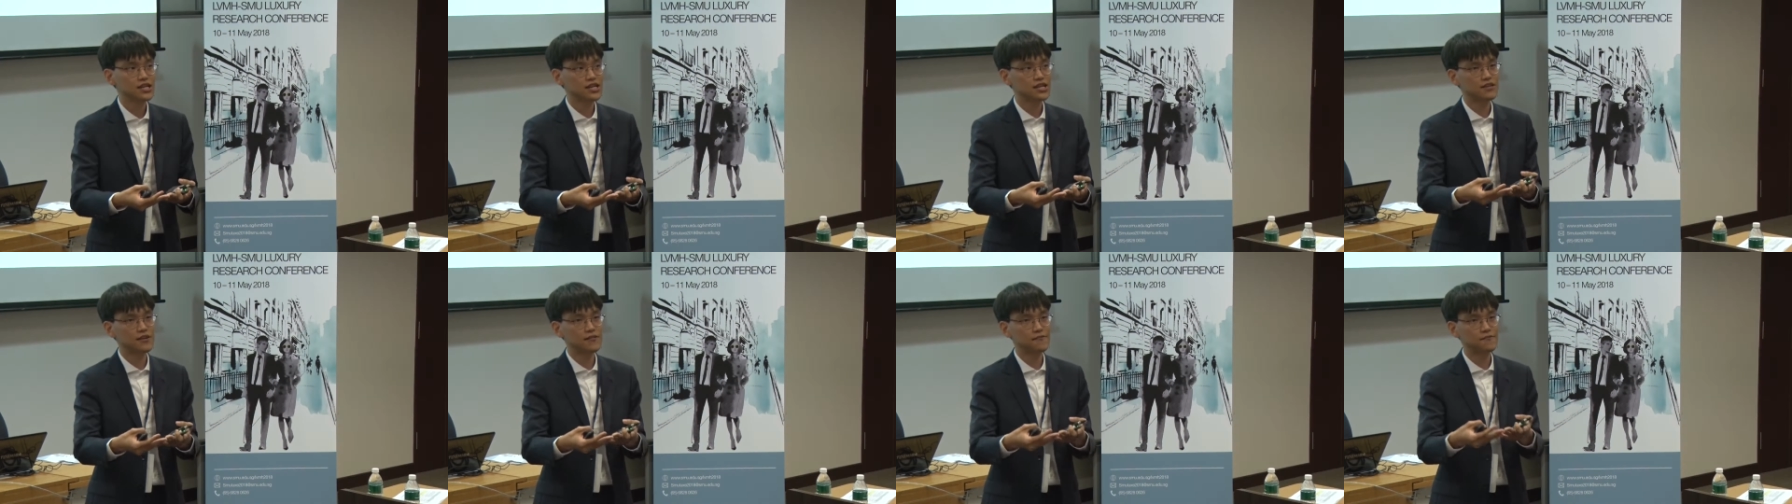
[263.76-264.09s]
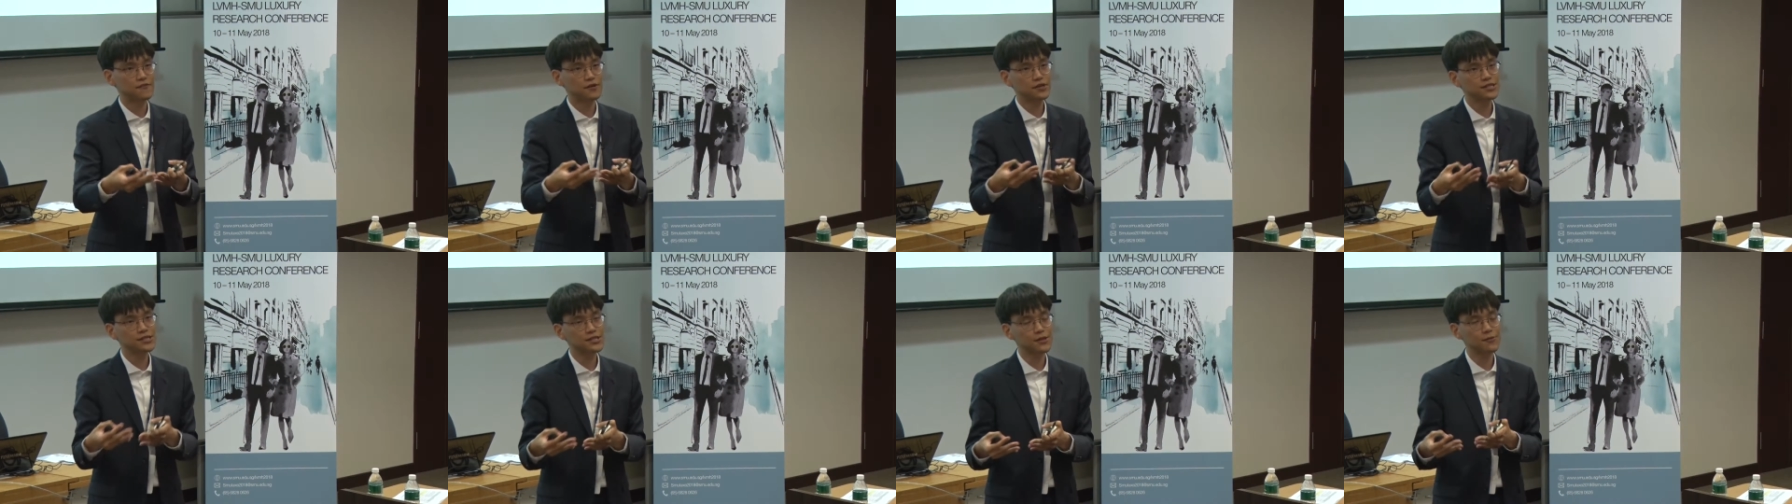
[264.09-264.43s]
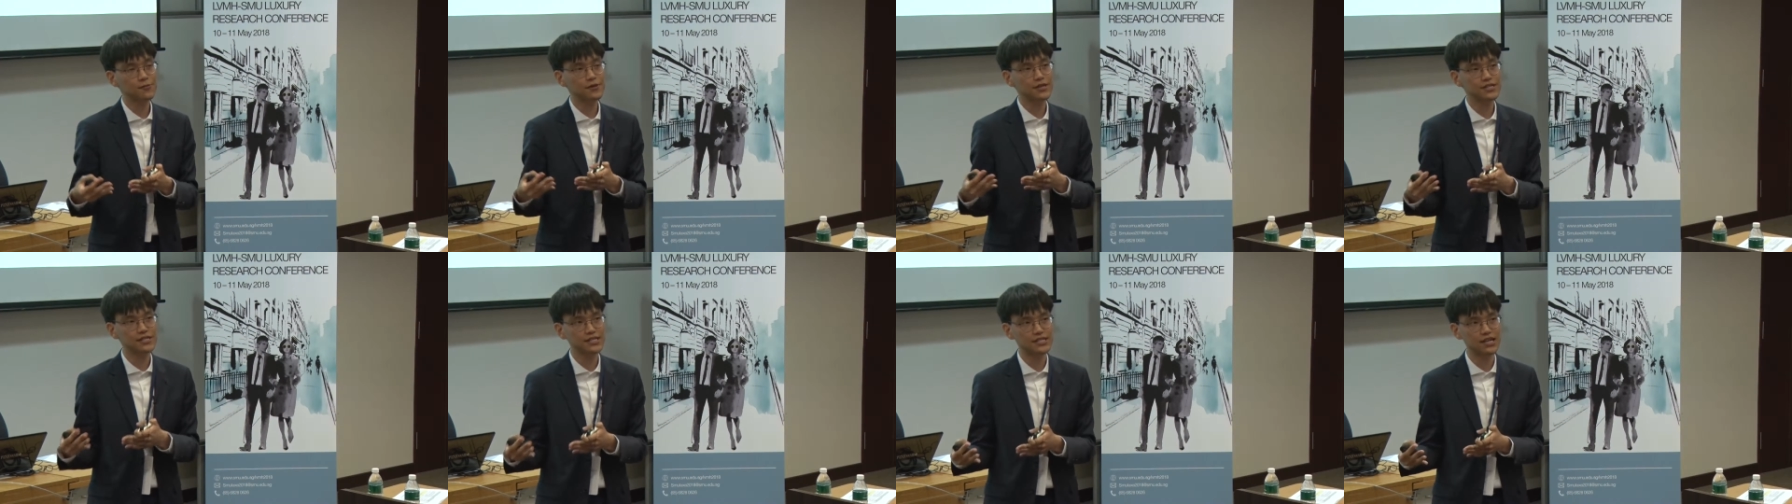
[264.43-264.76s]
In the first
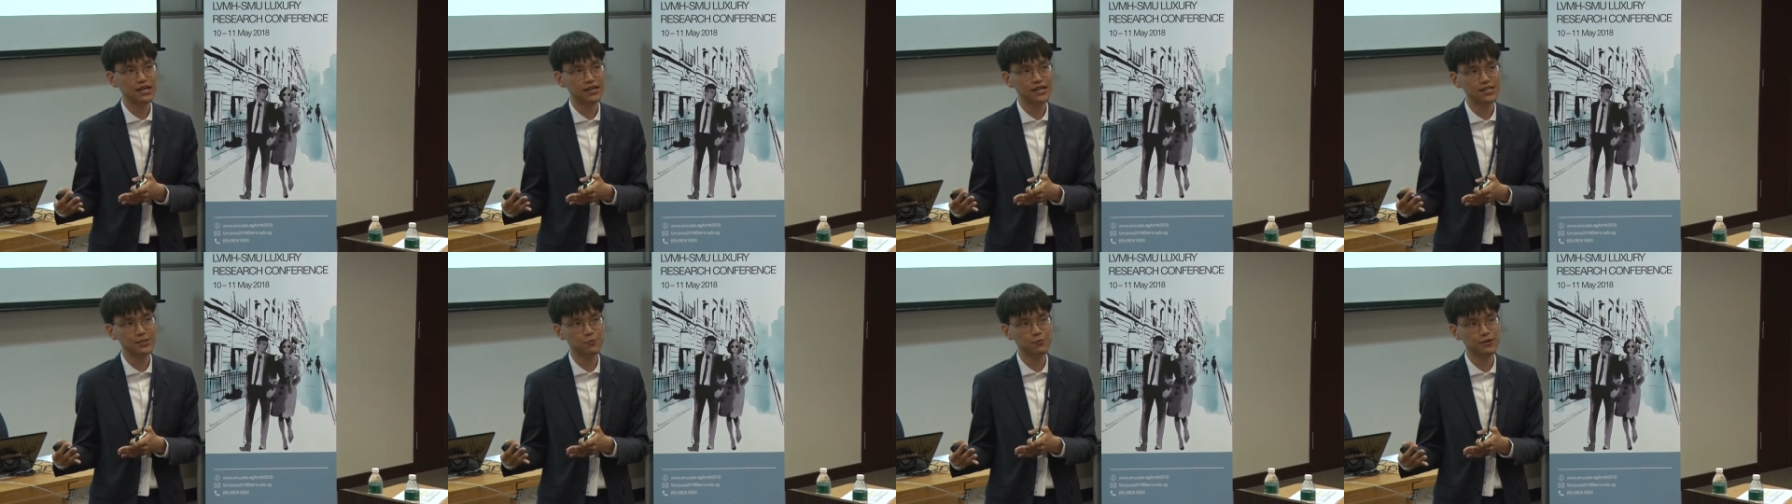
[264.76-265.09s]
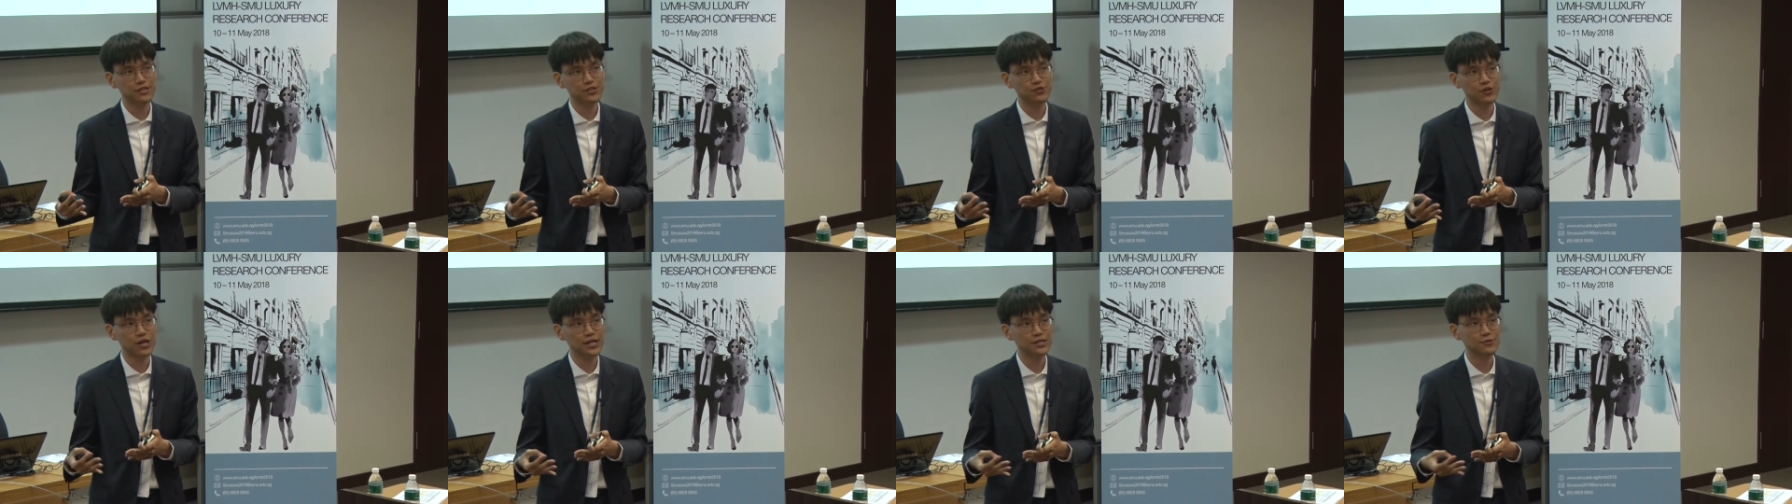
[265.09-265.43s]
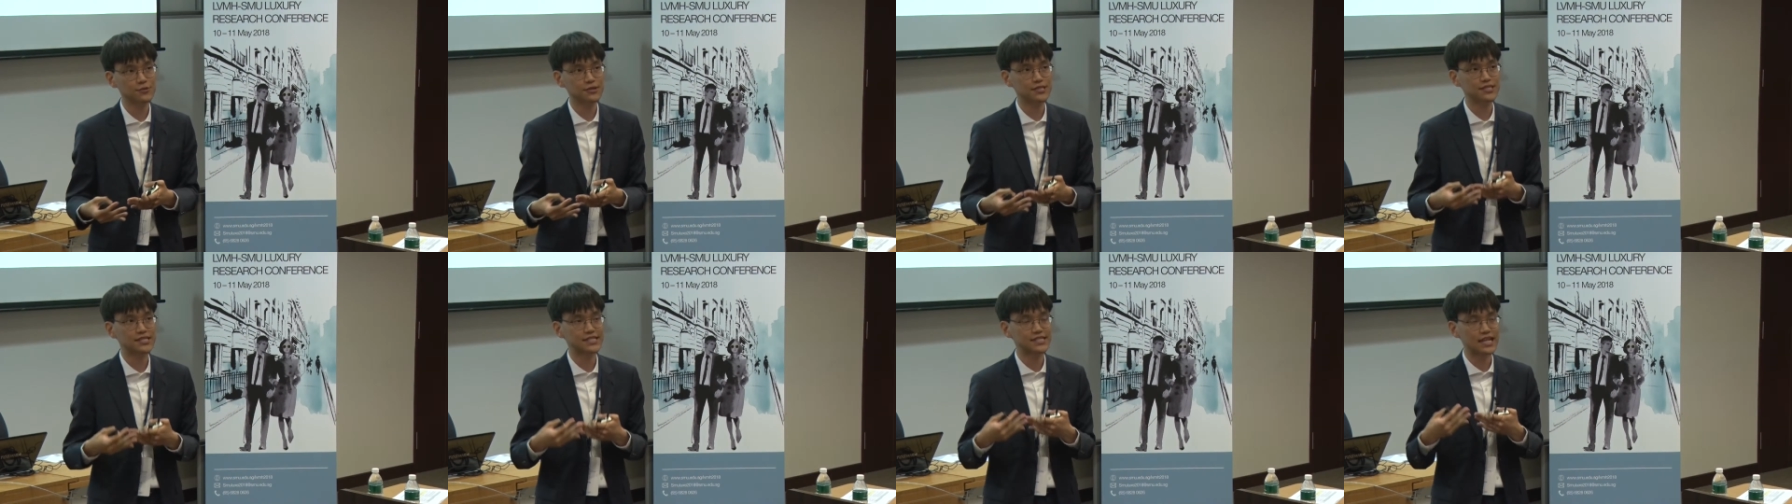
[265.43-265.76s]
three studies, we tried
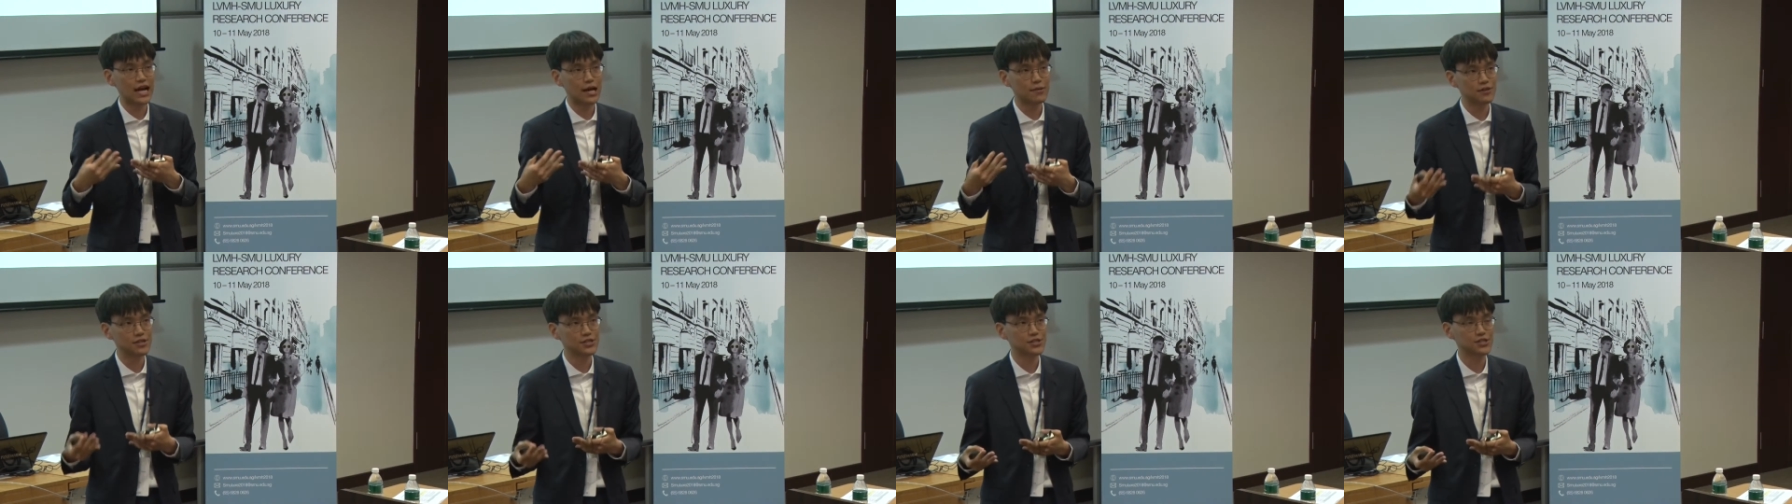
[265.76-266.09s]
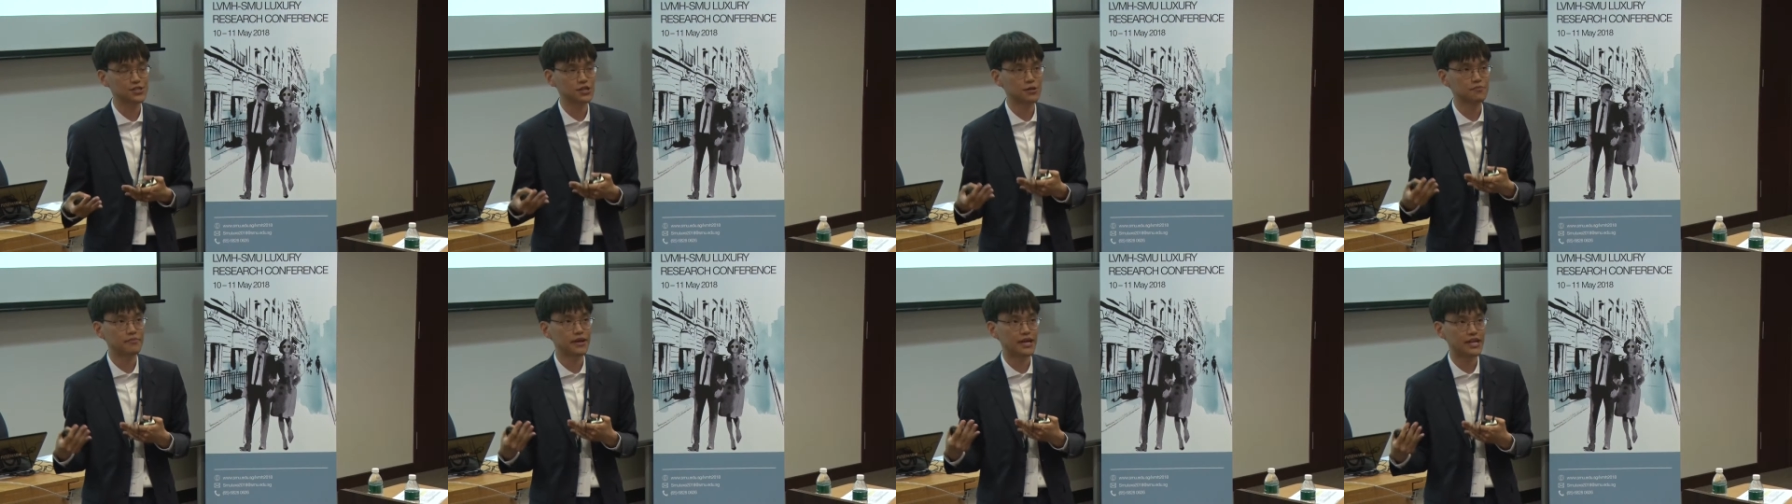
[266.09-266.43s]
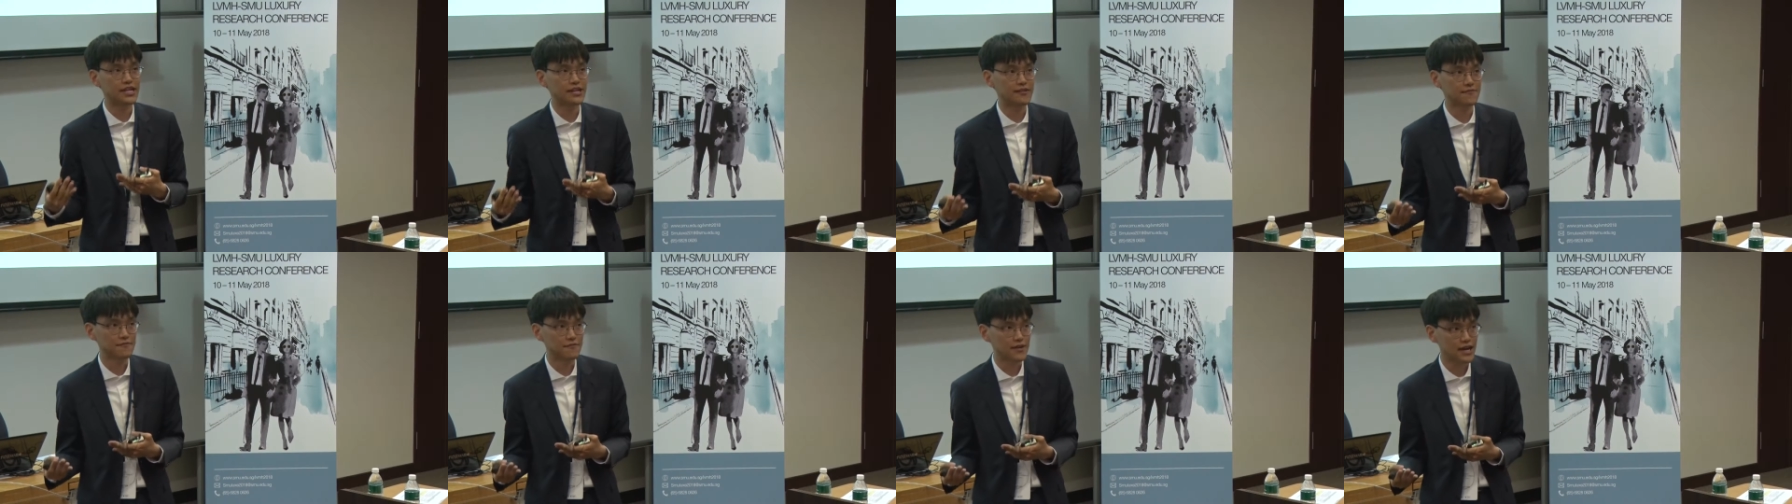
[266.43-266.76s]
to establish the
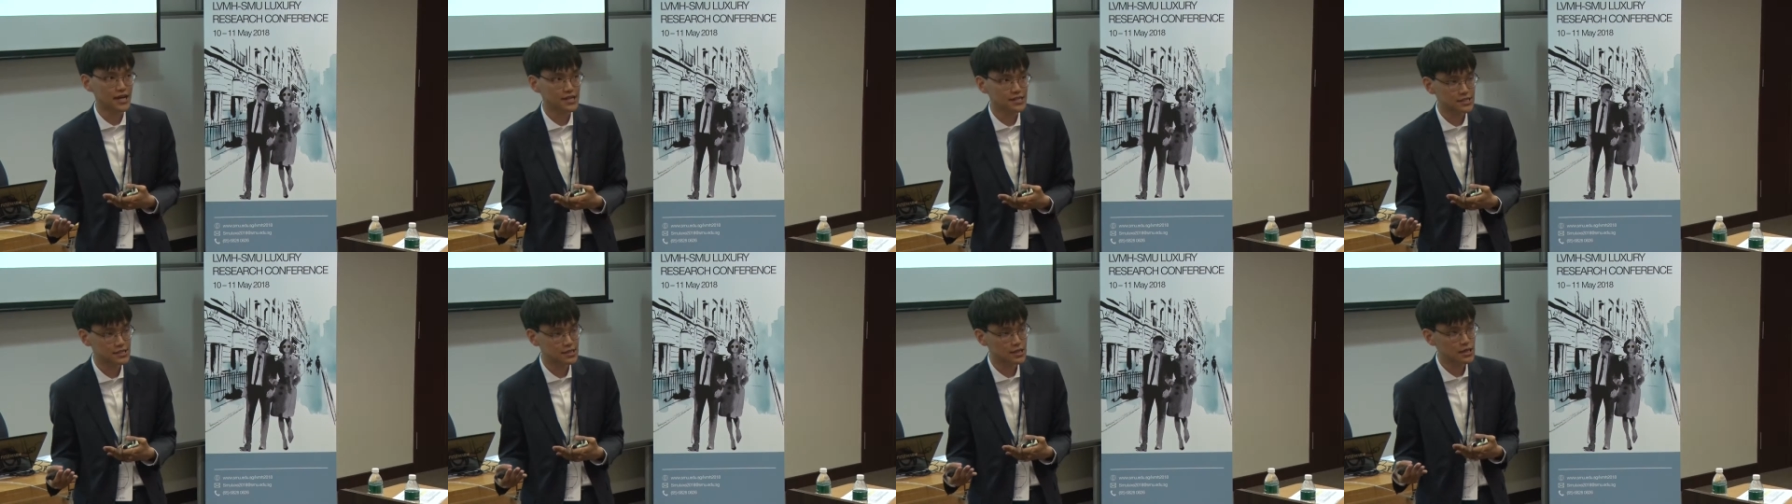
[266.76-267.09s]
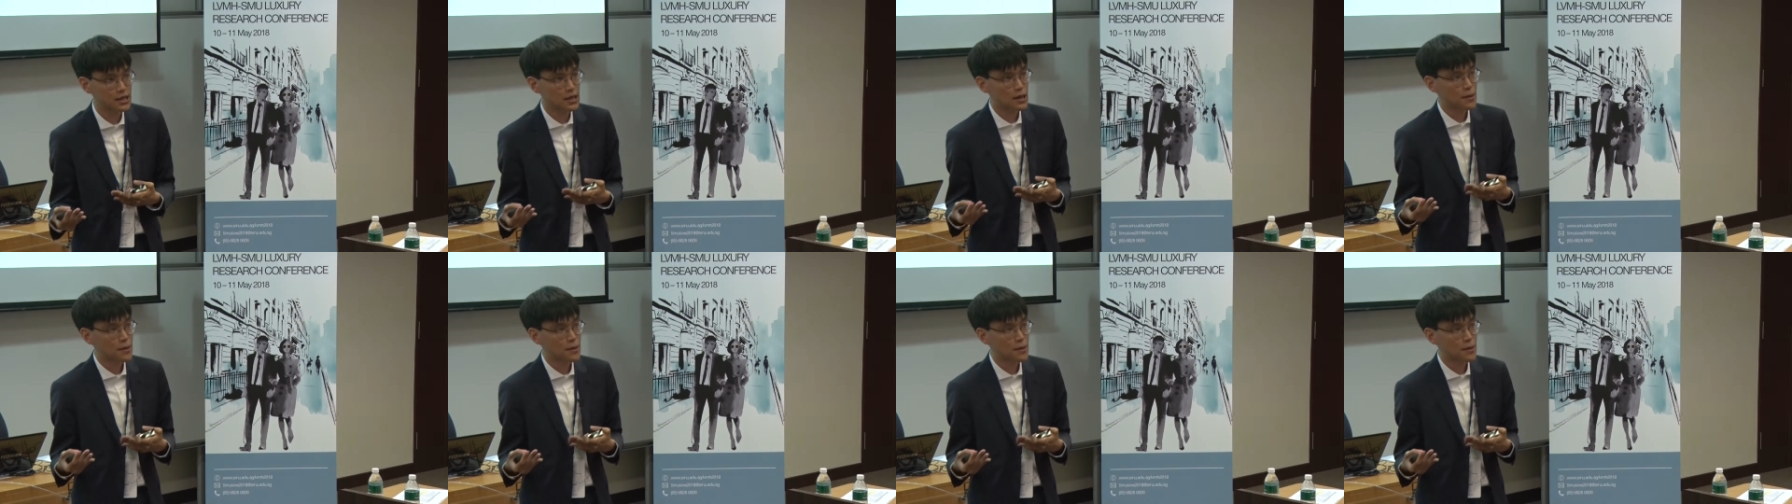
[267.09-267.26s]
main effect